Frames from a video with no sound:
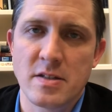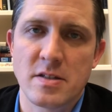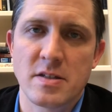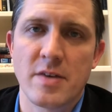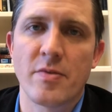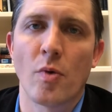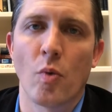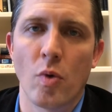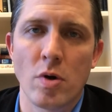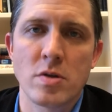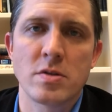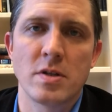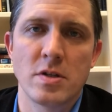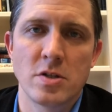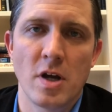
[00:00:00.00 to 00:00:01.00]
It's even
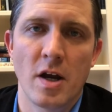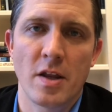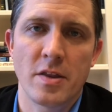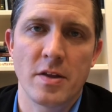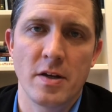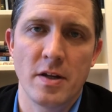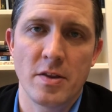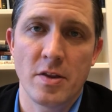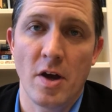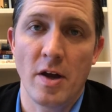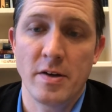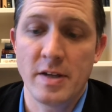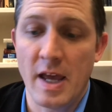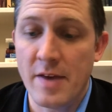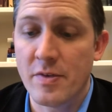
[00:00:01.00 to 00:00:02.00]
worse than Jonathan had
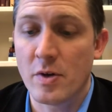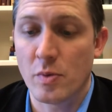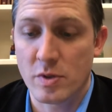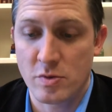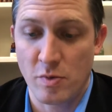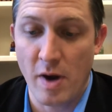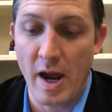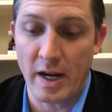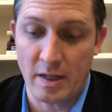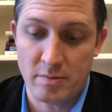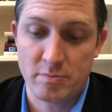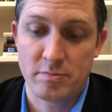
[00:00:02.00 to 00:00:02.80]
thought. David was right.